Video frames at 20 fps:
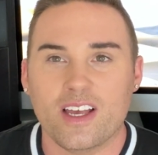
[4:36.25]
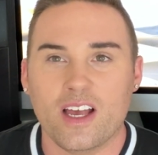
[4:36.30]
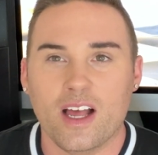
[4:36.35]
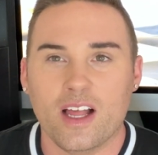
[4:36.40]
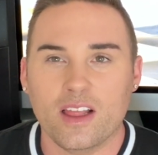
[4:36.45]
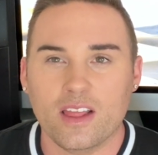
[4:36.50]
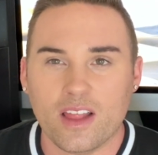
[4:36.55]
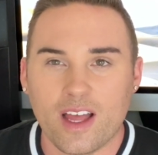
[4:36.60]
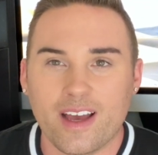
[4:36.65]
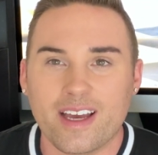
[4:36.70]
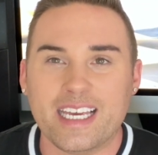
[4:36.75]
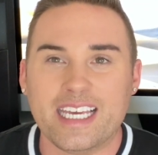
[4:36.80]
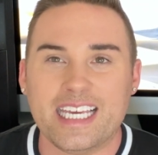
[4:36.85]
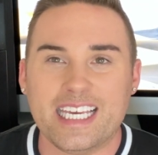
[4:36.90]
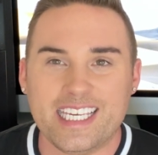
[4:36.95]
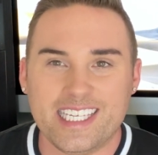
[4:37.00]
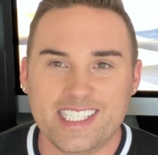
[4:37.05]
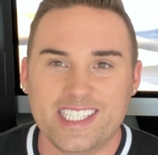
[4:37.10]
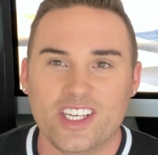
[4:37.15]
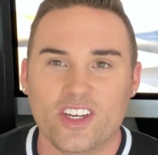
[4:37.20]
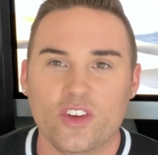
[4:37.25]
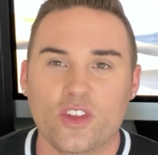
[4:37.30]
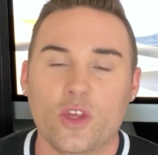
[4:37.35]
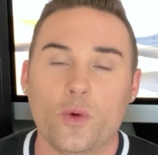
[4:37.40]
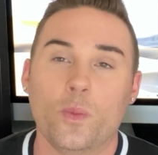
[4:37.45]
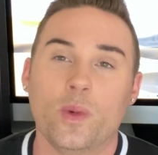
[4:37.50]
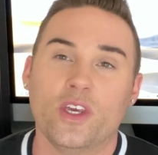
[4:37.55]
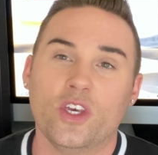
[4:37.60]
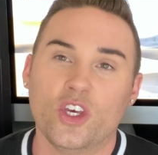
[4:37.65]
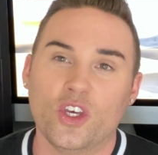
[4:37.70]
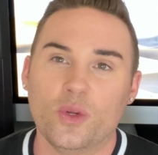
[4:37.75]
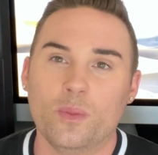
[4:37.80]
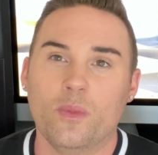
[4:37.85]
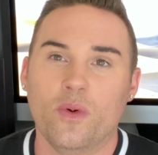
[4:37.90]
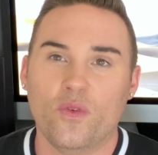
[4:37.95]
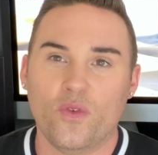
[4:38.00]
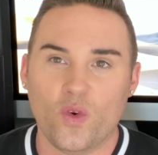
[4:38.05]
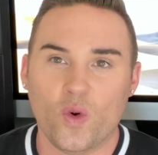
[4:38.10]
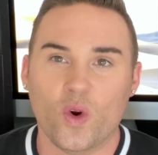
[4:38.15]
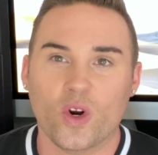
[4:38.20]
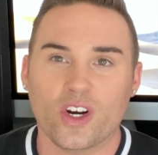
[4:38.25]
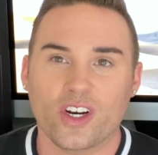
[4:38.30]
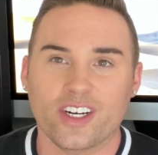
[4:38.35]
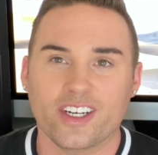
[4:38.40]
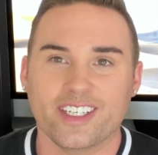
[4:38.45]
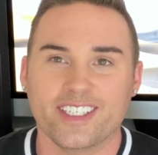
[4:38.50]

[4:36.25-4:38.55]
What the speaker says: a lot easier than we could before.